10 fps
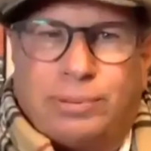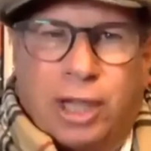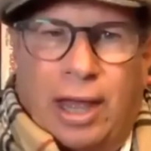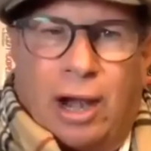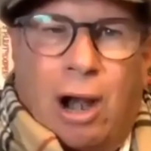of
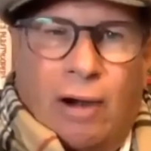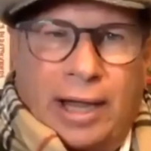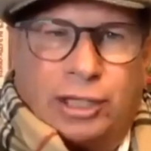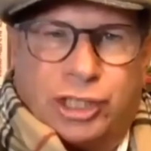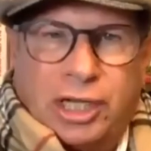that
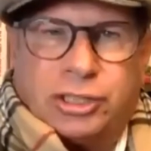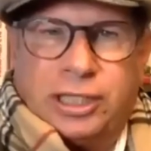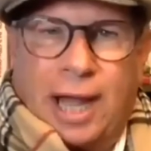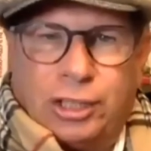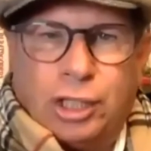
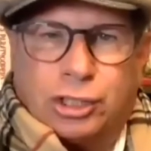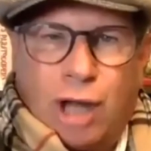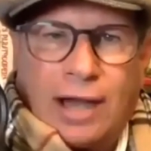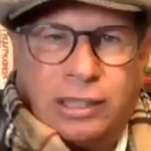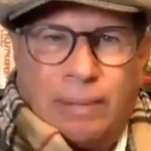RX60 I just
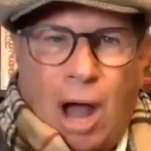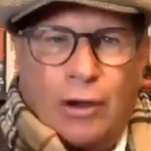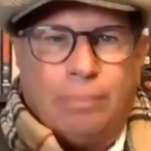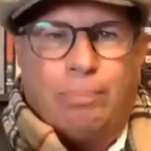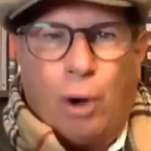talked about
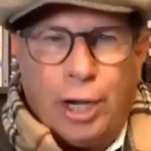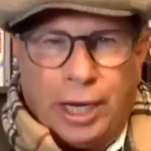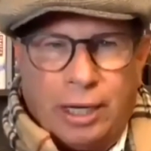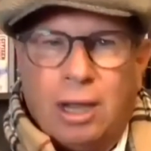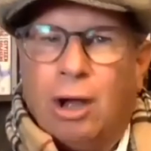and put
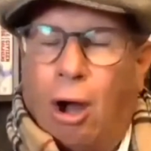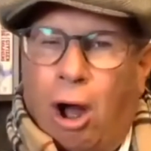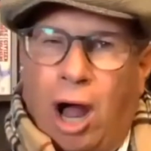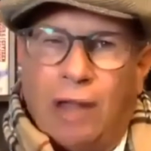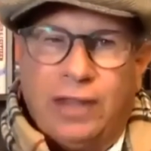it
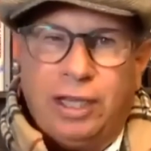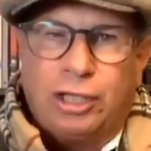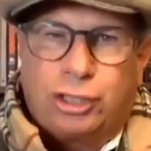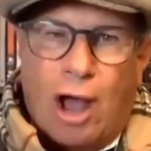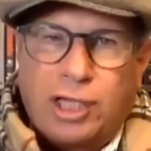on the
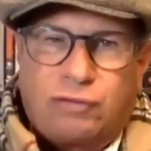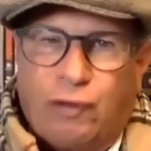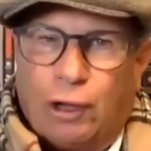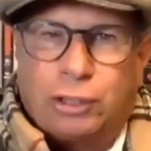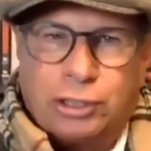exhaust
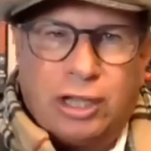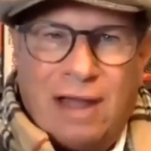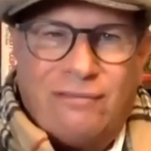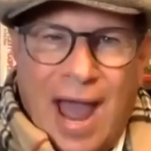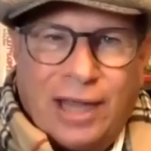filters of
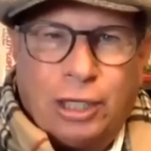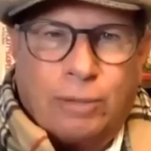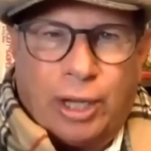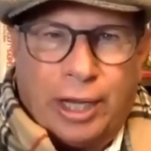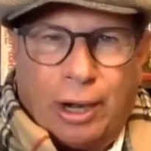that vacuum
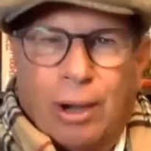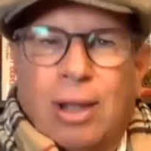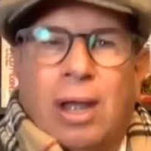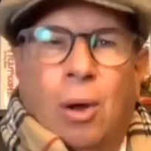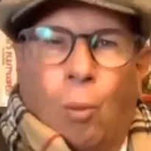cleaner.
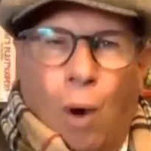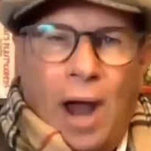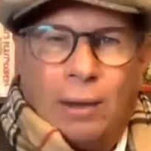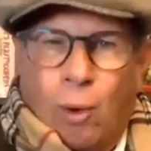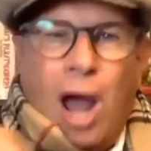
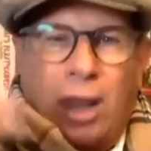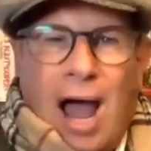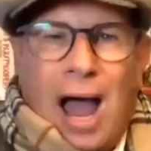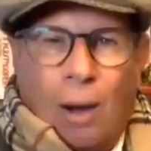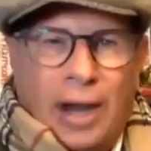
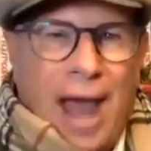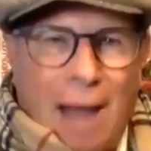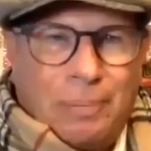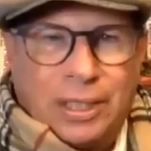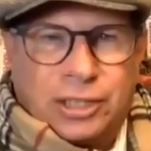Voila,
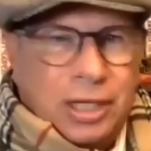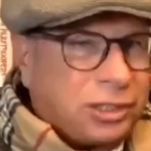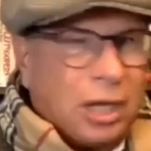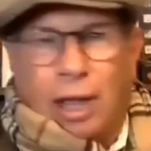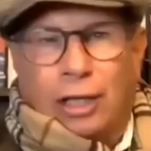happens
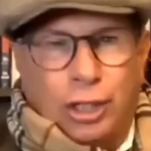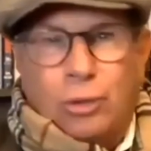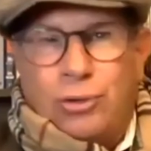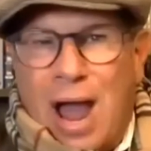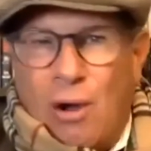is
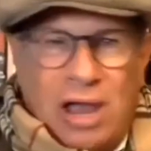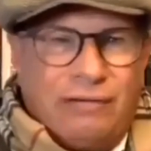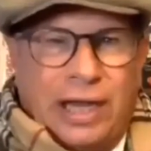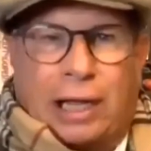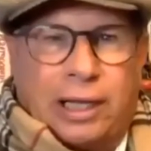you now have
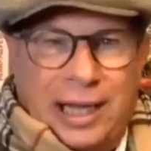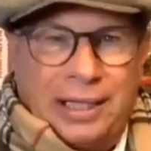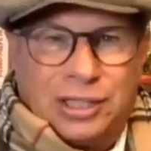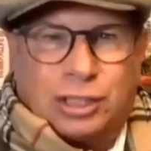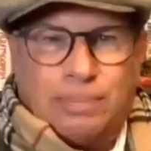a
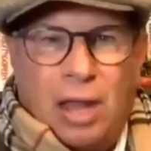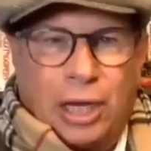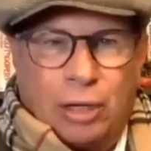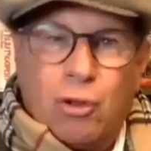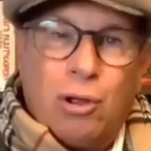clean
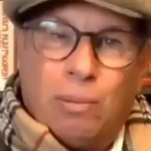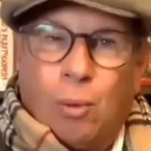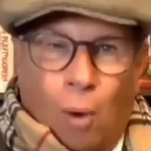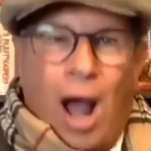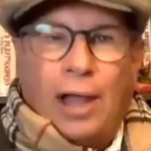smelling room
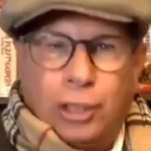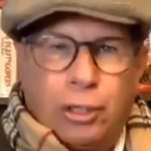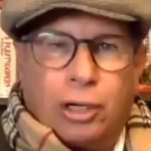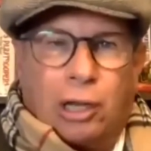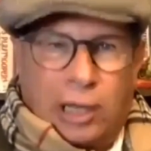while
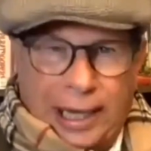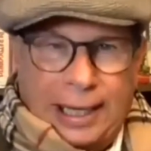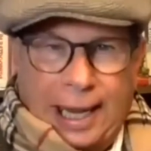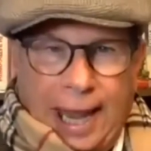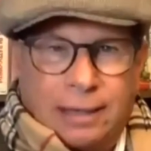you're
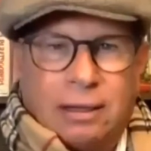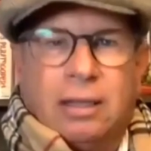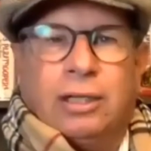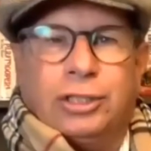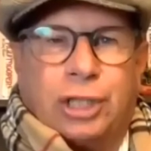cleaning it.
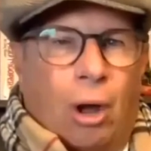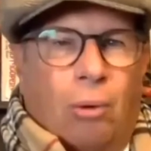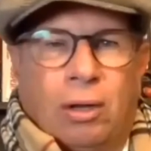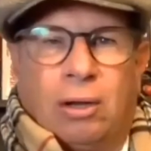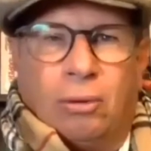
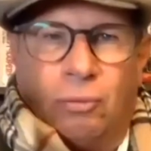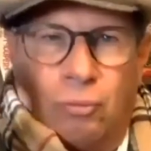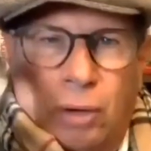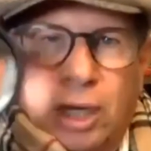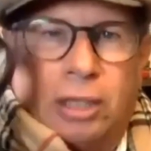So
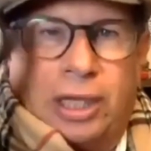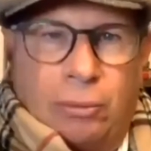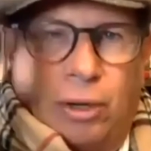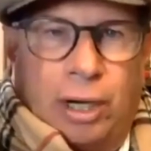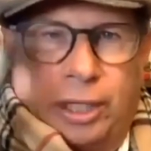really,
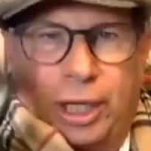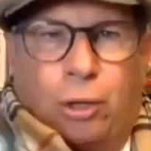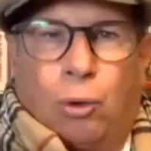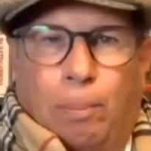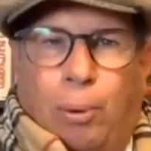really
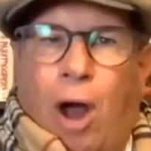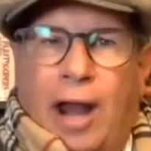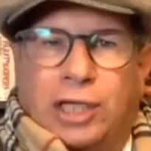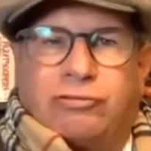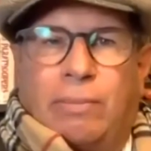cool
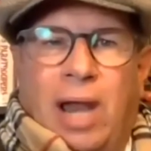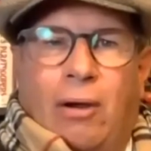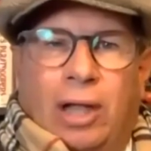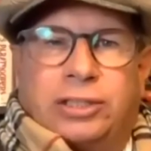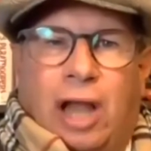products from
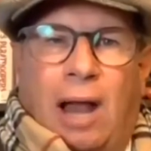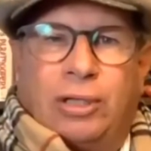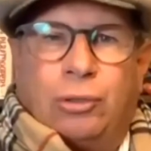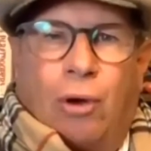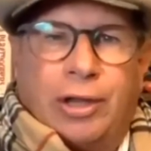AirX
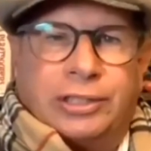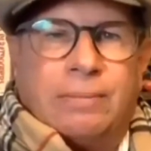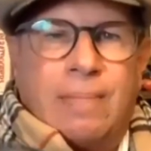Laboratories.